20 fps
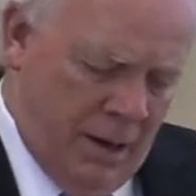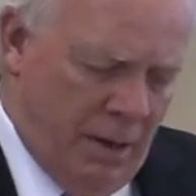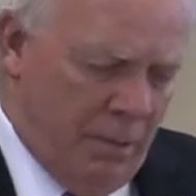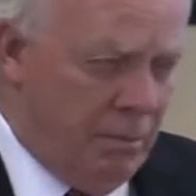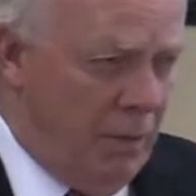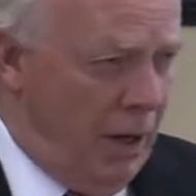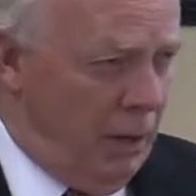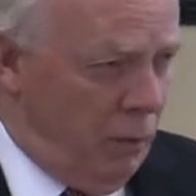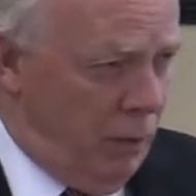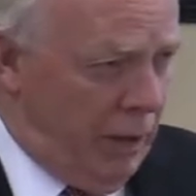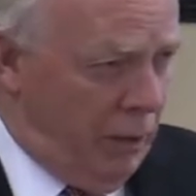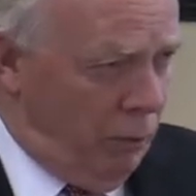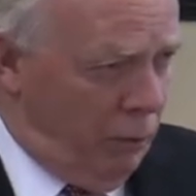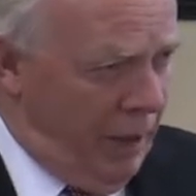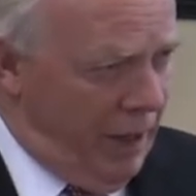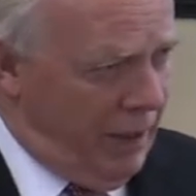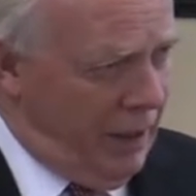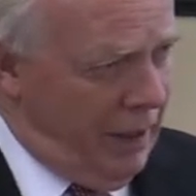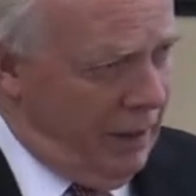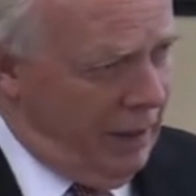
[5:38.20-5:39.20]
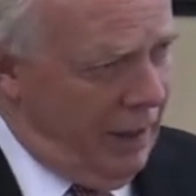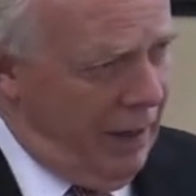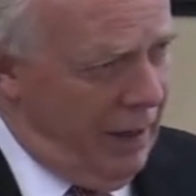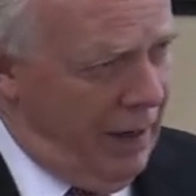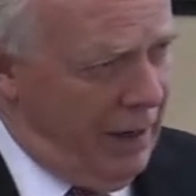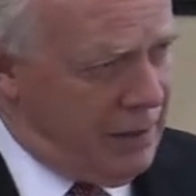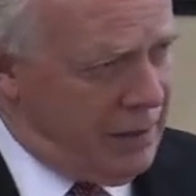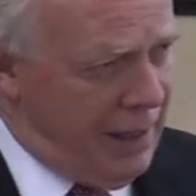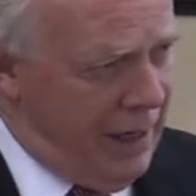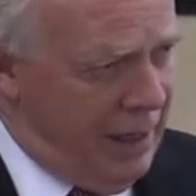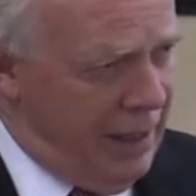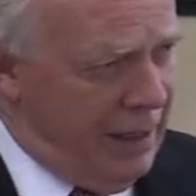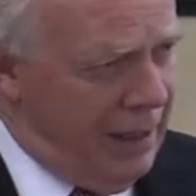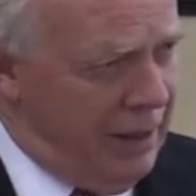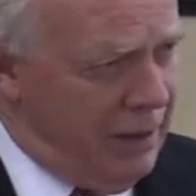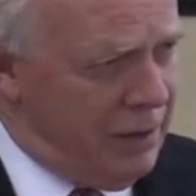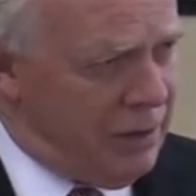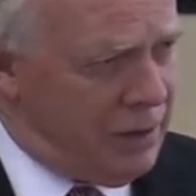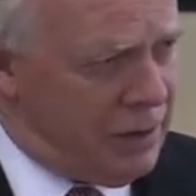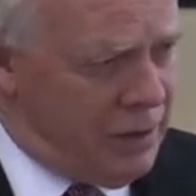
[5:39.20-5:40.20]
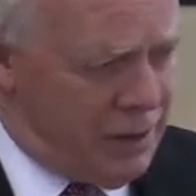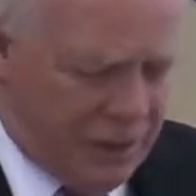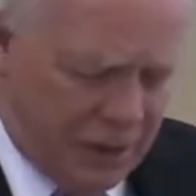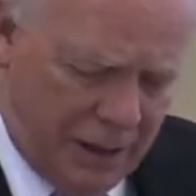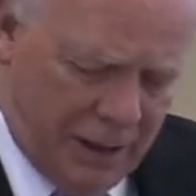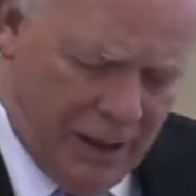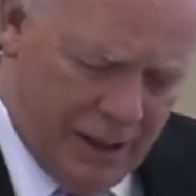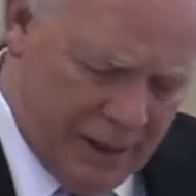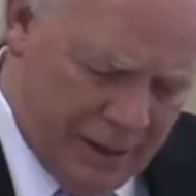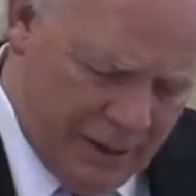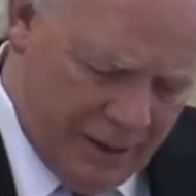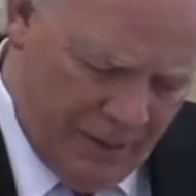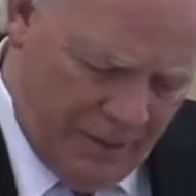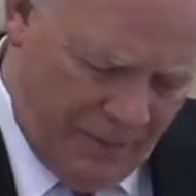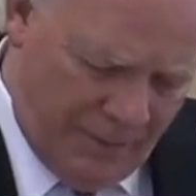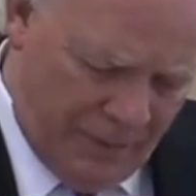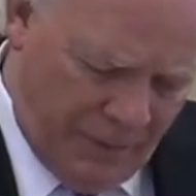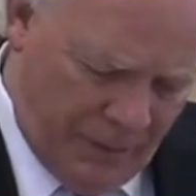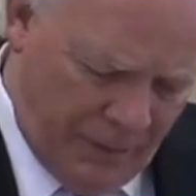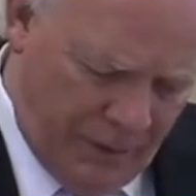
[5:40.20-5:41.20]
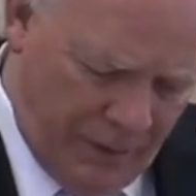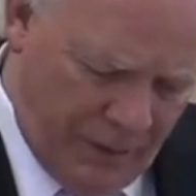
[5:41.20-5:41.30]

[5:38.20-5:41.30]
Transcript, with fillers: But we recognize Achan's sin